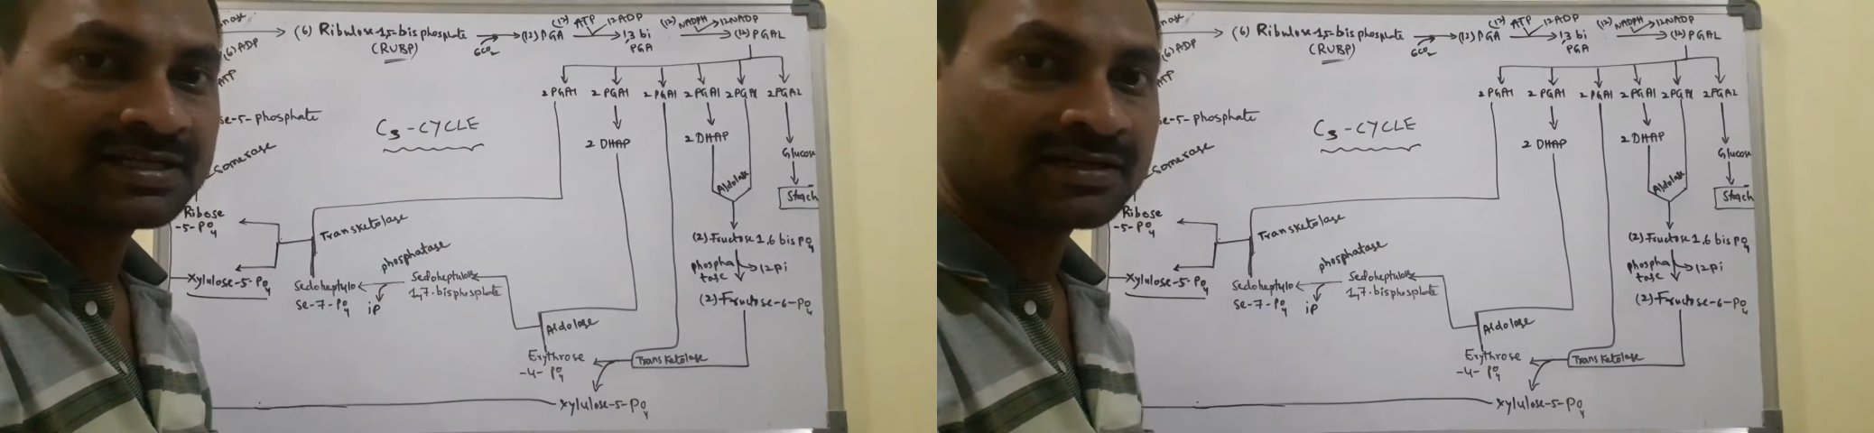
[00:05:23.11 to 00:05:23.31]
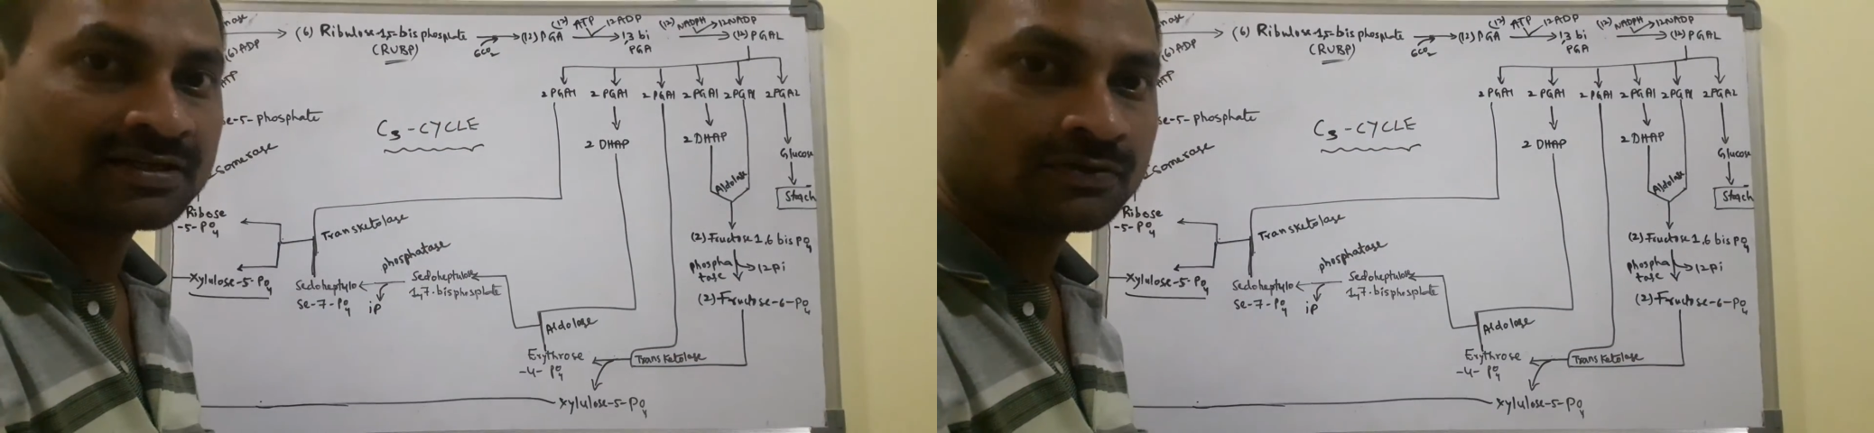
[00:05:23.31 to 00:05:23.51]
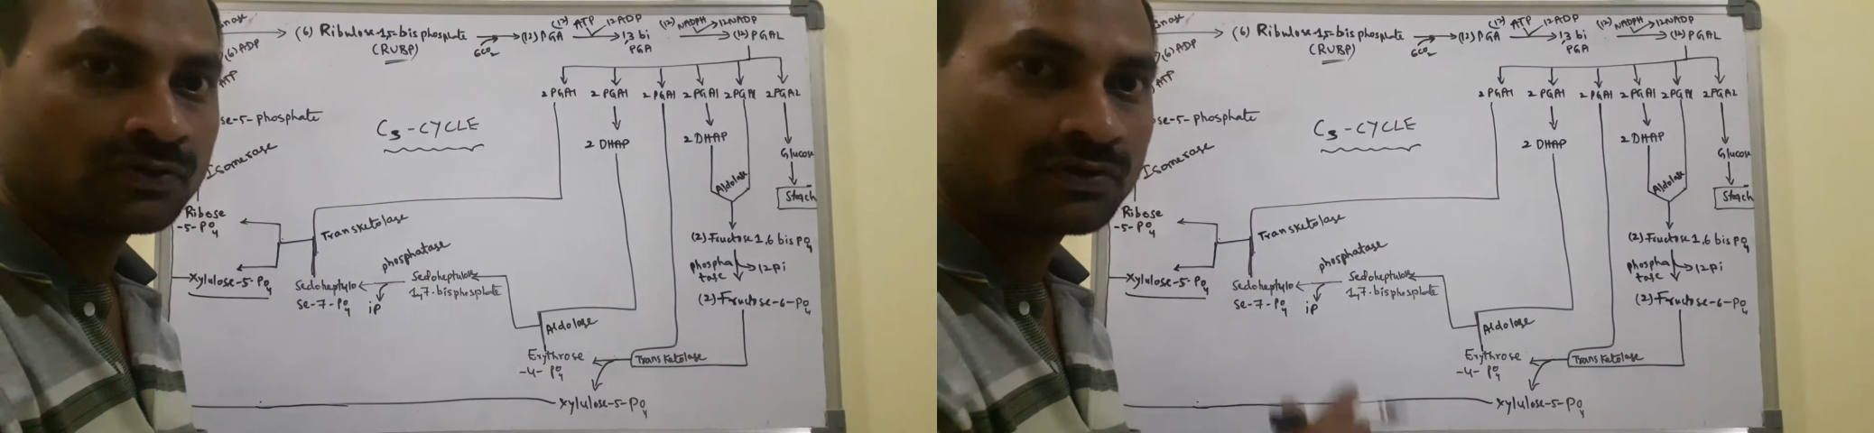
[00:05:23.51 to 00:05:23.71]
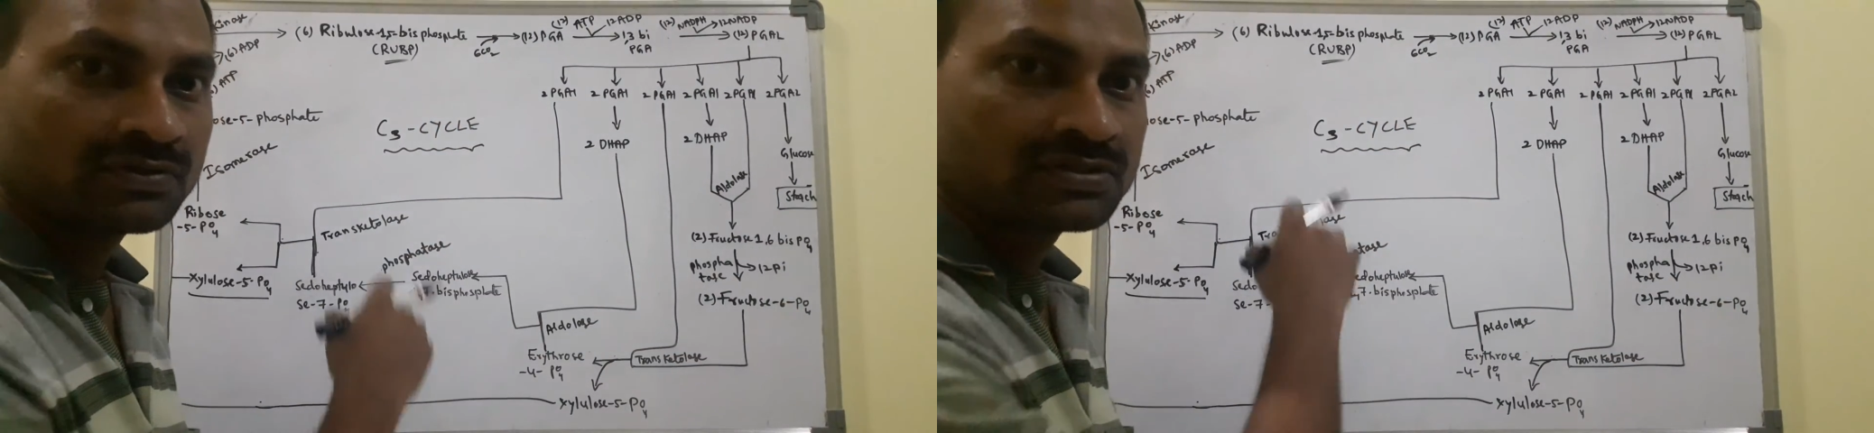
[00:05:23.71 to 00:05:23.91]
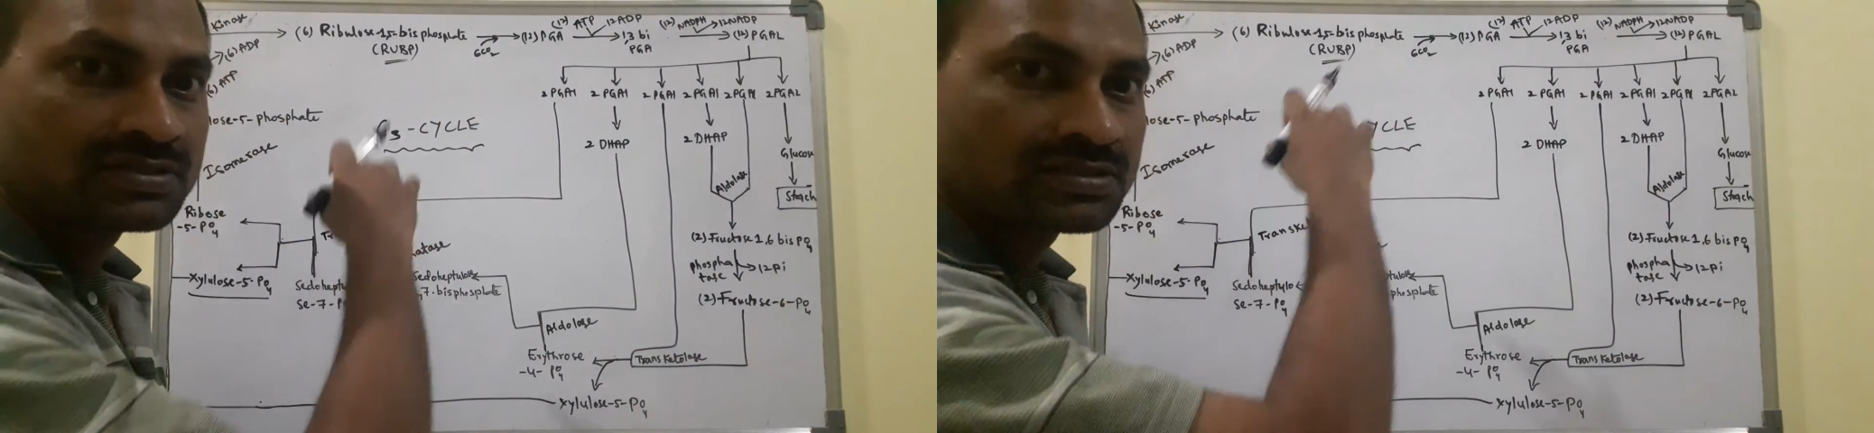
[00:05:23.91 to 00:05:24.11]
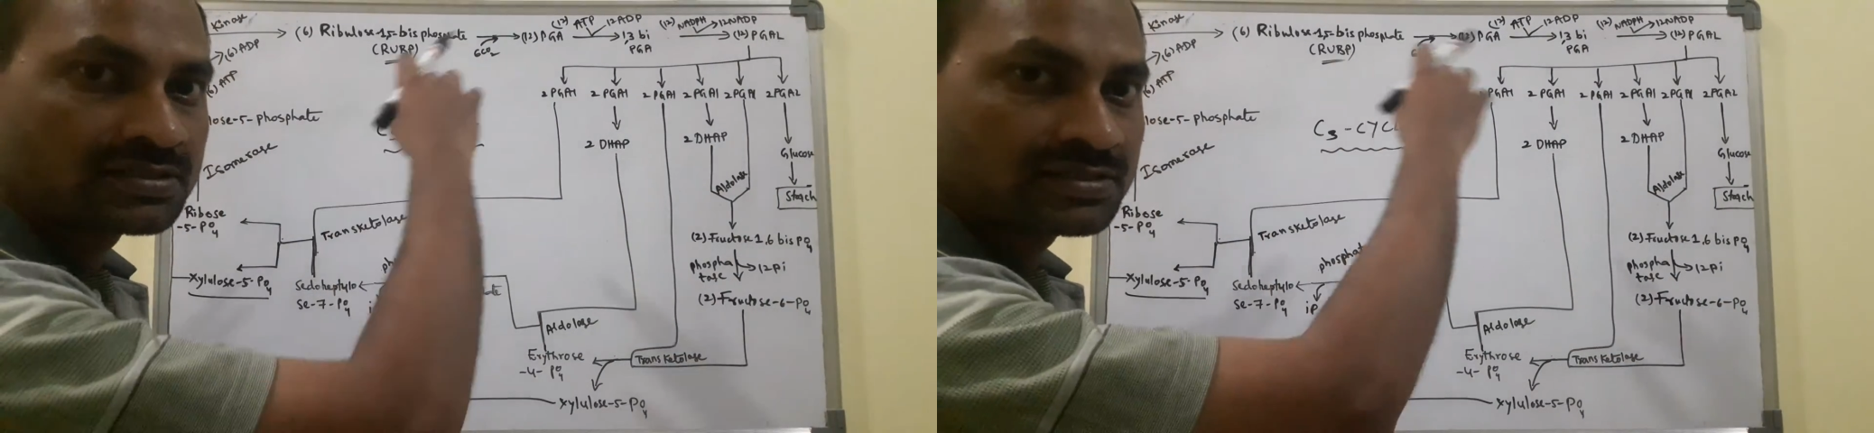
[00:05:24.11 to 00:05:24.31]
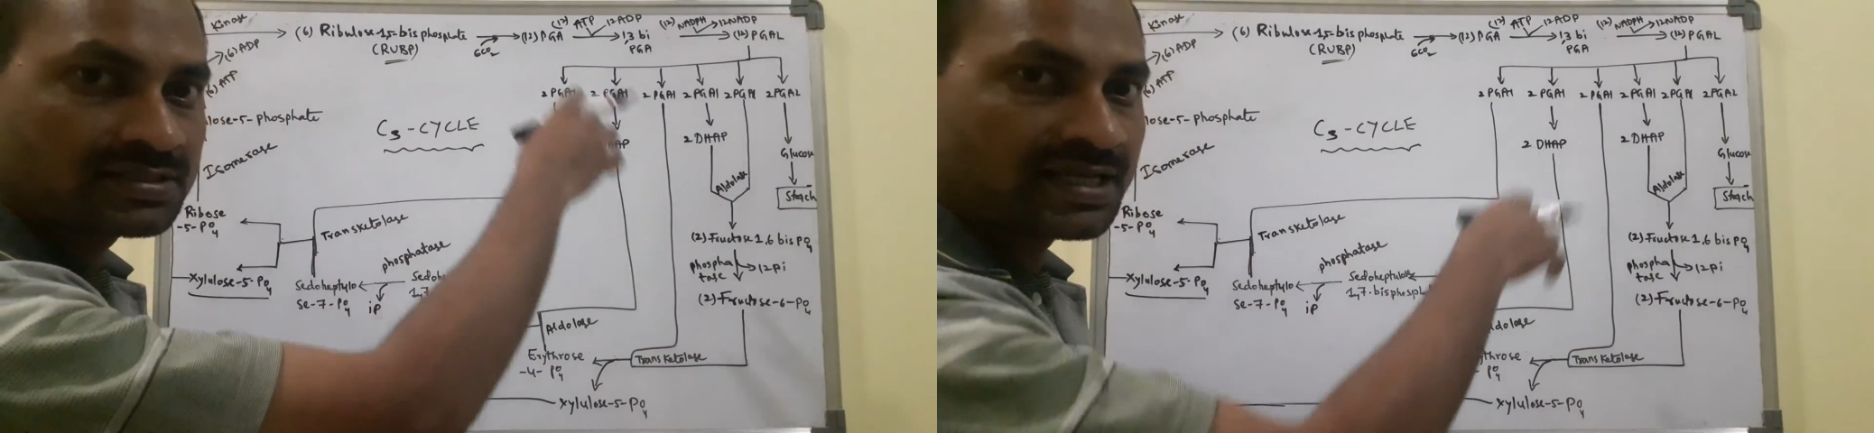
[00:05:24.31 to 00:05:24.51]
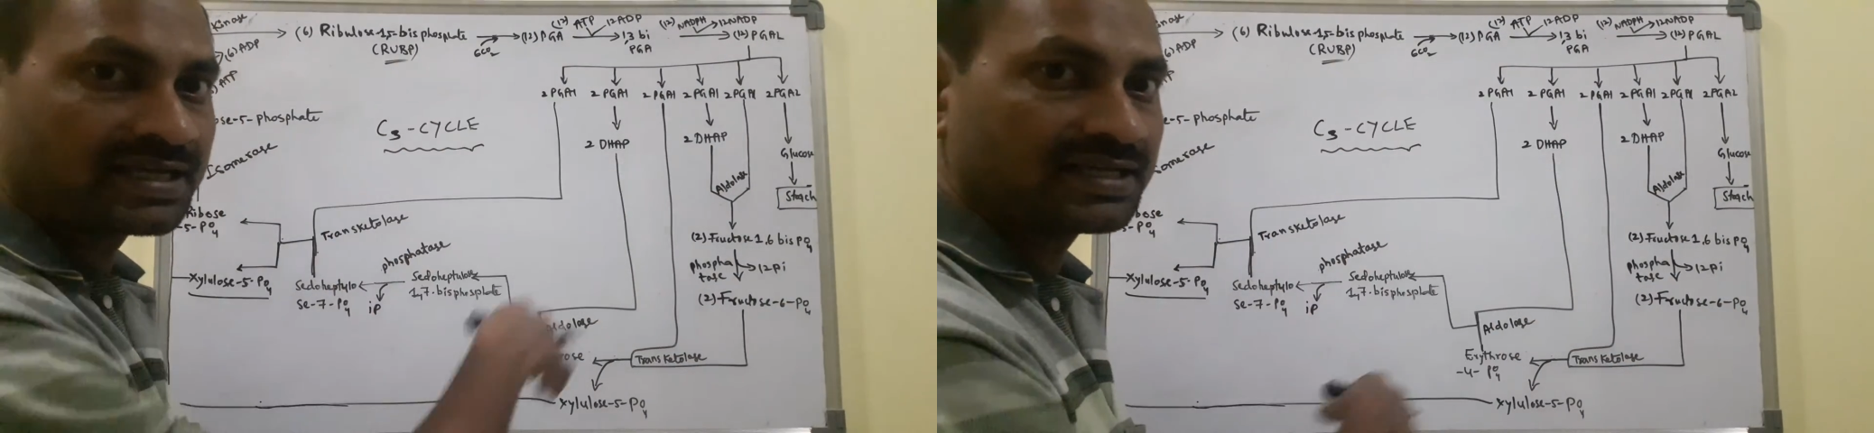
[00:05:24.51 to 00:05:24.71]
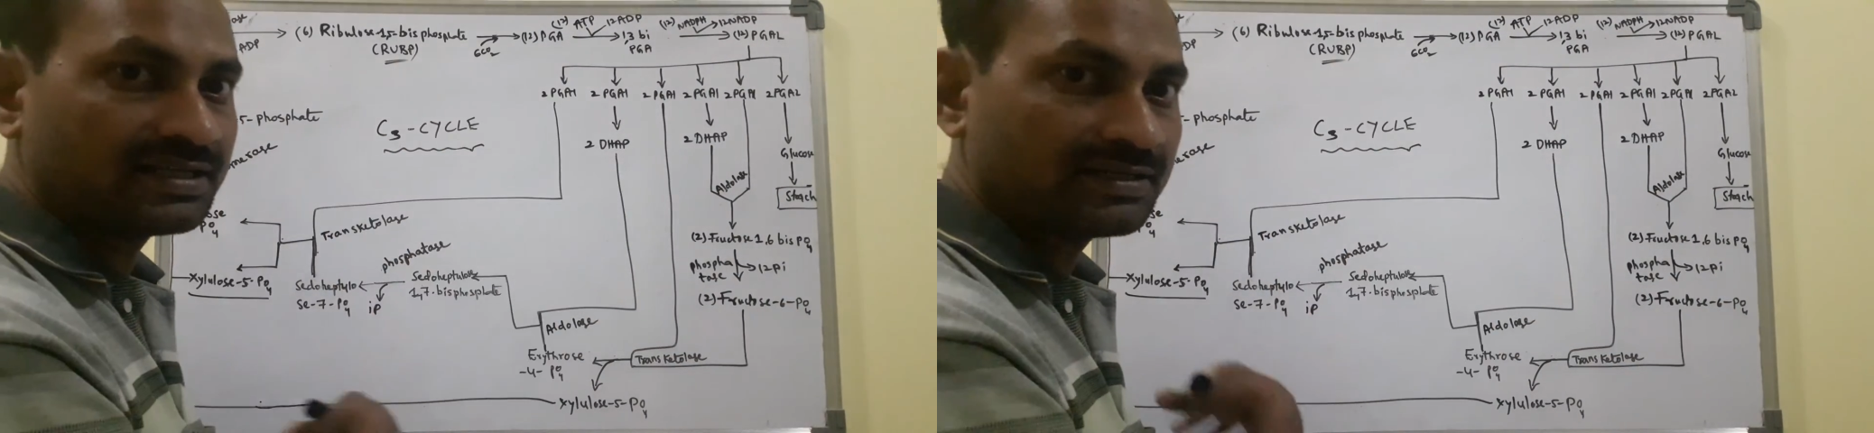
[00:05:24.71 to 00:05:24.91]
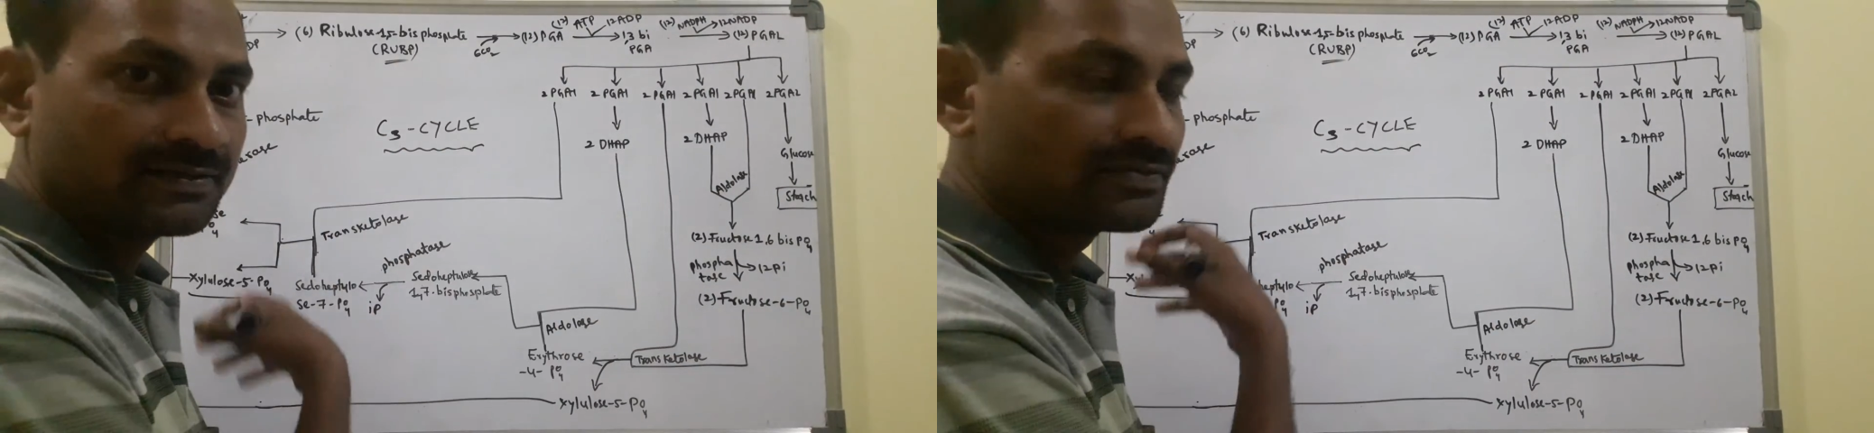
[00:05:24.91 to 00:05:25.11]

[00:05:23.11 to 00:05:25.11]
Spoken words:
undergo cycle.